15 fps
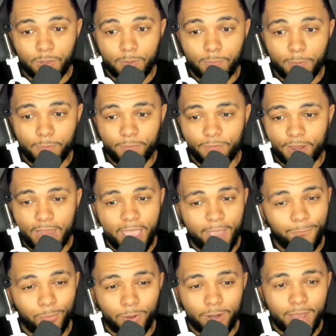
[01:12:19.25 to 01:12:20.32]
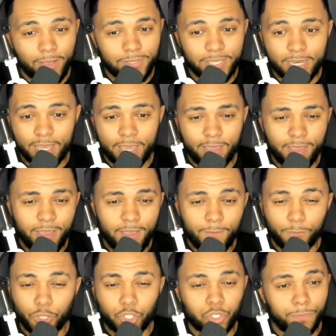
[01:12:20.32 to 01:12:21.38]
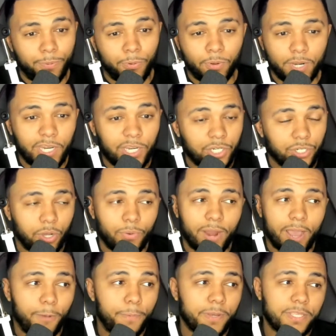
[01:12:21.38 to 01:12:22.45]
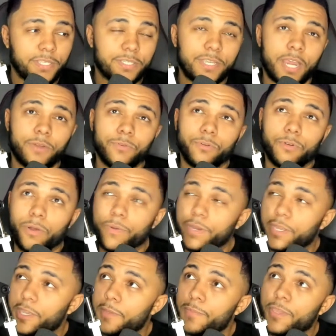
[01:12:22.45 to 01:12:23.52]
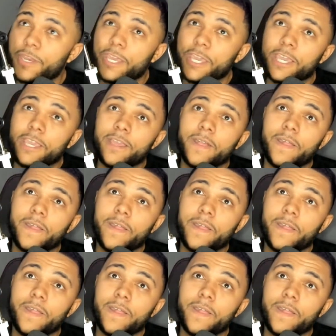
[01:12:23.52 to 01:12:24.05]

my brother, and everyone else in here for the support that you show and helping this channel grow in the community,